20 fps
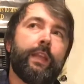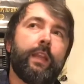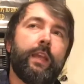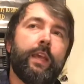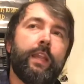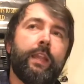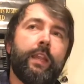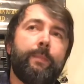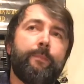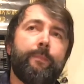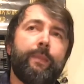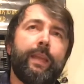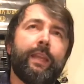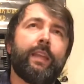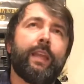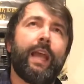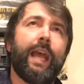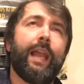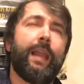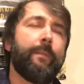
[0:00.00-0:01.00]
alembic
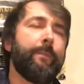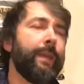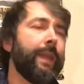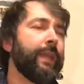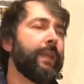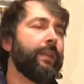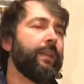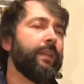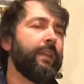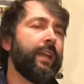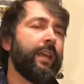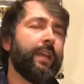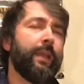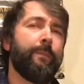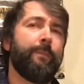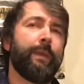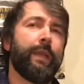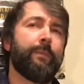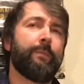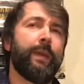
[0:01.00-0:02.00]

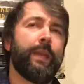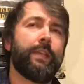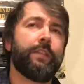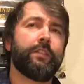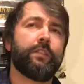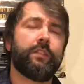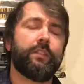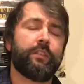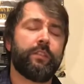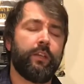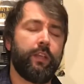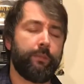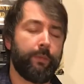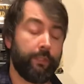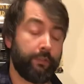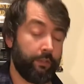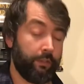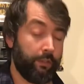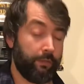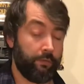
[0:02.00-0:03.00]
bass at the time, I
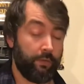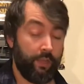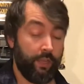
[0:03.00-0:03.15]
don't know.